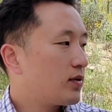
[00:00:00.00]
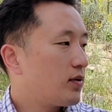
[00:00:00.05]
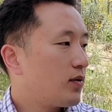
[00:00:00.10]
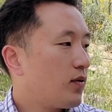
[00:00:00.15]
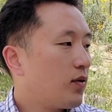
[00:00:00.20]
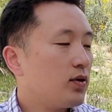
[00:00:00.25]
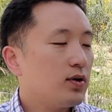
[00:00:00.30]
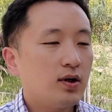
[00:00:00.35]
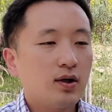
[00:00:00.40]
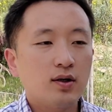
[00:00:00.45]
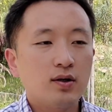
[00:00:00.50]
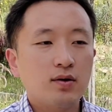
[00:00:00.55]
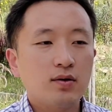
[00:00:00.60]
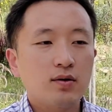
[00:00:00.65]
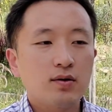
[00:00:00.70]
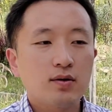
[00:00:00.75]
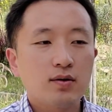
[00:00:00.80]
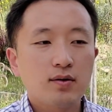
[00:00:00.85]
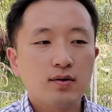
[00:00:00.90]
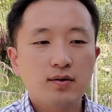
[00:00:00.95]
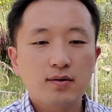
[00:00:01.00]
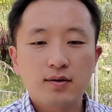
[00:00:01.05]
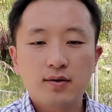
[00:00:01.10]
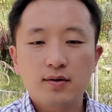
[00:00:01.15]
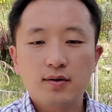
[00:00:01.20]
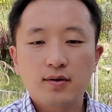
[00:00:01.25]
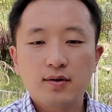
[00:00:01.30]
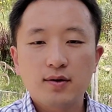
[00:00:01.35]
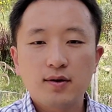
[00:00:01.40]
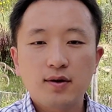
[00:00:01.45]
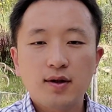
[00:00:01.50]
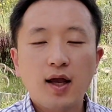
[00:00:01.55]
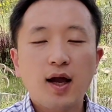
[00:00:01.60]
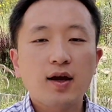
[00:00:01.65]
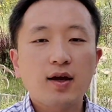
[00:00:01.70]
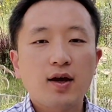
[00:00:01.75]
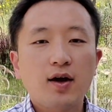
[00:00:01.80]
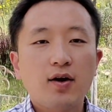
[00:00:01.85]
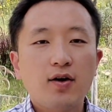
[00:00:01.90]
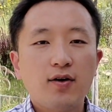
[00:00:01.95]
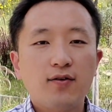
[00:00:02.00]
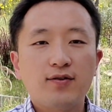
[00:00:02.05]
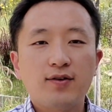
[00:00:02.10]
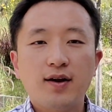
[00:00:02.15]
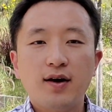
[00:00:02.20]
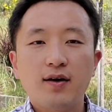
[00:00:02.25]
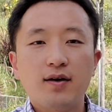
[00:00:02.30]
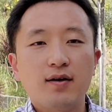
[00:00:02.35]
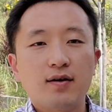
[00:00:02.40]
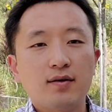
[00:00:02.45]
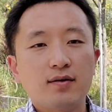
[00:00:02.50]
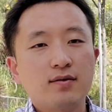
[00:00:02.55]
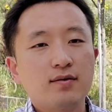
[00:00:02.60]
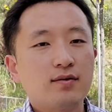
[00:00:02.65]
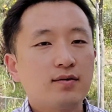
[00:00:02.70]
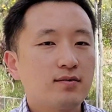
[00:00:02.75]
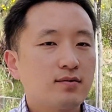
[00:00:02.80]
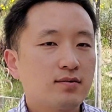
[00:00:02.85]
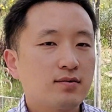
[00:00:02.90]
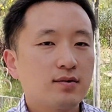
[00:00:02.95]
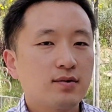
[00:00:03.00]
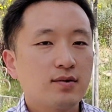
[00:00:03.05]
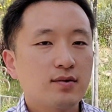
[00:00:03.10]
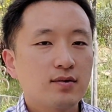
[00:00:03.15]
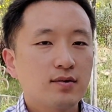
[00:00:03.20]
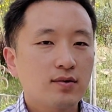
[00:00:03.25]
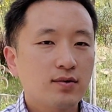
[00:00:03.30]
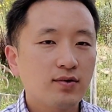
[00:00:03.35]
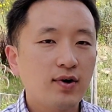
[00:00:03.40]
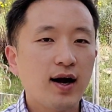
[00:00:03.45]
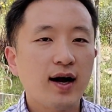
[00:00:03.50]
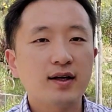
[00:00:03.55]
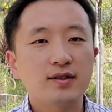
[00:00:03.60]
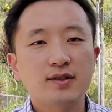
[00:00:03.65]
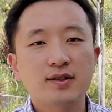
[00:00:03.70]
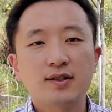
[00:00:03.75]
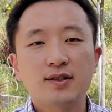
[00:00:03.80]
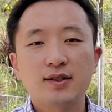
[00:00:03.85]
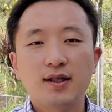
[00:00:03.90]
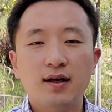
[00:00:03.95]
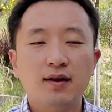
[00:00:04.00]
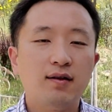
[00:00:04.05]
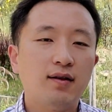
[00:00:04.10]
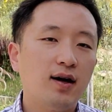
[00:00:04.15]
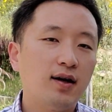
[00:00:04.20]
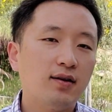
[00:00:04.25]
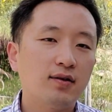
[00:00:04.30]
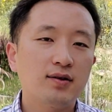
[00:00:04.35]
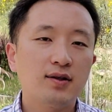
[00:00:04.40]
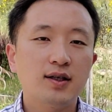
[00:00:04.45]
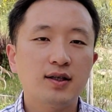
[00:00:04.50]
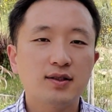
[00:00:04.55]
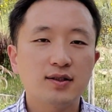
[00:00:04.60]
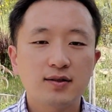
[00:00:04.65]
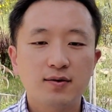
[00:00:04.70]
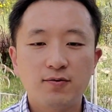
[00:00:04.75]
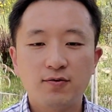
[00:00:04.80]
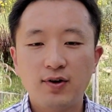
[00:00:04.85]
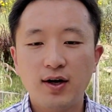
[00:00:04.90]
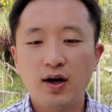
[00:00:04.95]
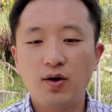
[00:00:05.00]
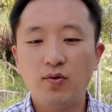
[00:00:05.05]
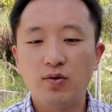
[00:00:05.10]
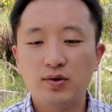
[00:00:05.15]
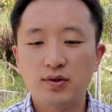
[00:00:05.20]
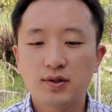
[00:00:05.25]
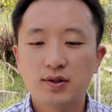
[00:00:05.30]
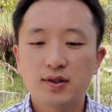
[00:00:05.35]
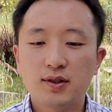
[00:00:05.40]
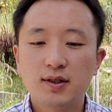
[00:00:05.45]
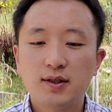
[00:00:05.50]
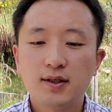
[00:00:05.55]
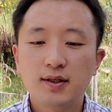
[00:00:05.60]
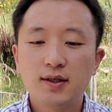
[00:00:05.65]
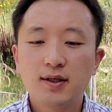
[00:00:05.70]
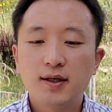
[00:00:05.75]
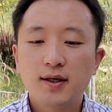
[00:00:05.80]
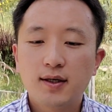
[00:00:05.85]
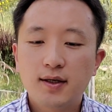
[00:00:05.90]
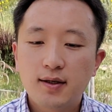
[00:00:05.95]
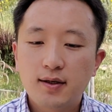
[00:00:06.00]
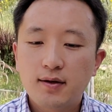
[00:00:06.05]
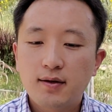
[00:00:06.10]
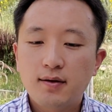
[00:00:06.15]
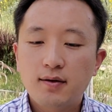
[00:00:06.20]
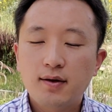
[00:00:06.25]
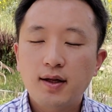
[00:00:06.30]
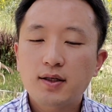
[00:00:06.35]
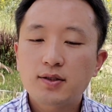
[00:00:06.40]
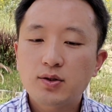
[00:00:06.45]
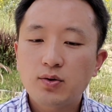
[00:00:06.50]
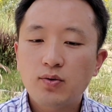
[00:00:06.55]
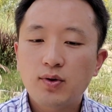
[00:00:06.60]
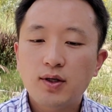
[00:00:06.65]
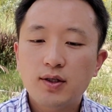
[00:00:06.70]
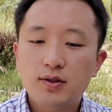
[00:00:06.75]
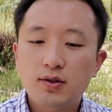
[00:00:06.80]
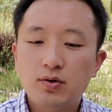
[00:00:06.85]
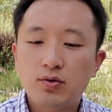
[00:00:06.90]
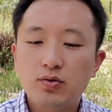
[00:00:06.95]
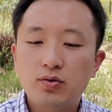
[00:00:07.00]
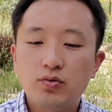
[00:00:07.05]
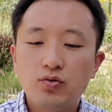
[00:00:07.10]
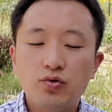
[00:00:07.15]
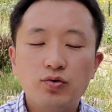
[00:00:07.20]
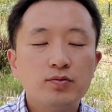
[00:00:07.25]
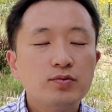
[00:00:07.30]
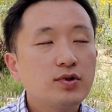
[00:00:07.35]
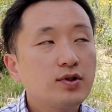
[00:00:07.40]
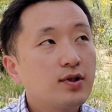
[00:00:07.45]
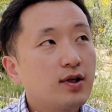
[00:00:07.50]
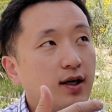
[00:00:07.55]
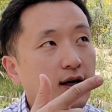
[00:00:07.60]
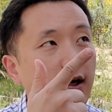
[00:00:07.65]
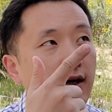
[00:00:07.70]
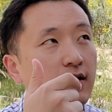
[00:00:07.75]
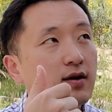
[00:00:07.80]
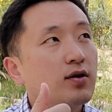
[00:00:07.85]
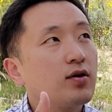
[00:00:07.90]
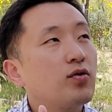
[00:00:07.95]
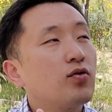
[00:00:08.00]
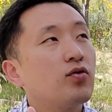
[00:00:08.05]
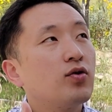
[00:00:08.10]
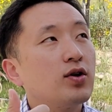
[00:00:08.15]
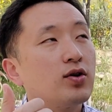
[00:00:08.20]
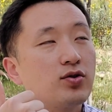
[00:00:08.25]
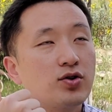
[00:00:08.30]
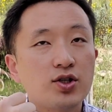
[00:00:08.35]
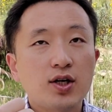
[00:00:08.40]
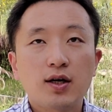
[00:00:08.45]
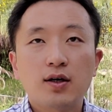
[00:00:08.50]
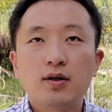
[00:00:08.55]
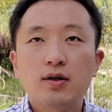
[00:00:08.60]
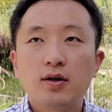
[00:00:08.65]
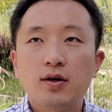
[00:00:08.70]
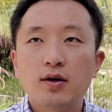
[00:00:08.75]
owner take care of their grass and other things, flowers. Next one is the rooms. Yeah, you need to check